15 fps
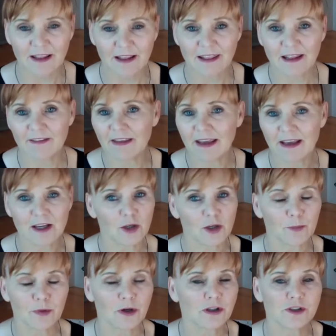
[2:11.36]
then they can
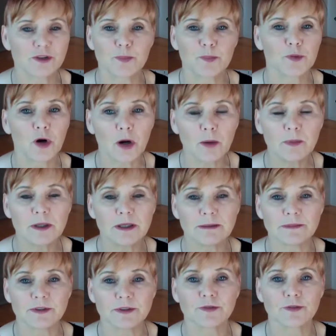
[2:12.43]
approach
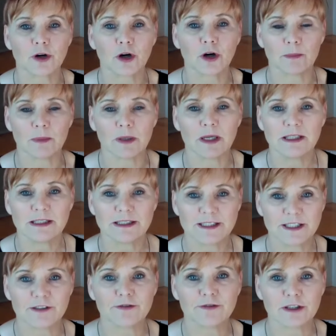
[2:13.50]
problems from
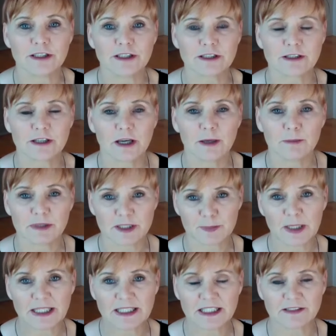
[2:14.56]
different
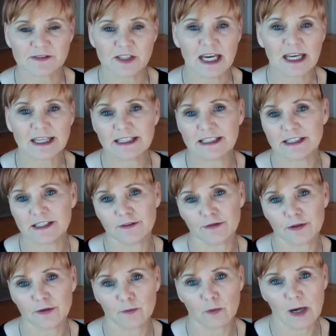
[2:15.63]
perspectives and in
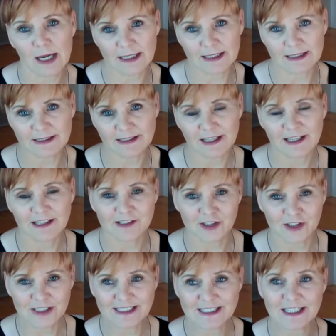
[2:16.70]
different ways. So
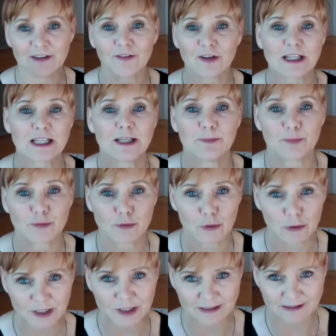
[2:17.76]
it definitely
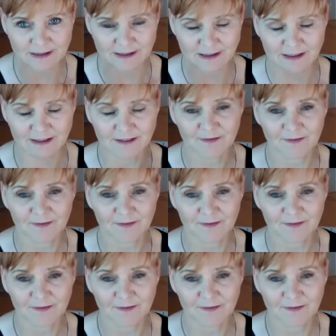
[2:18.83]
broadens.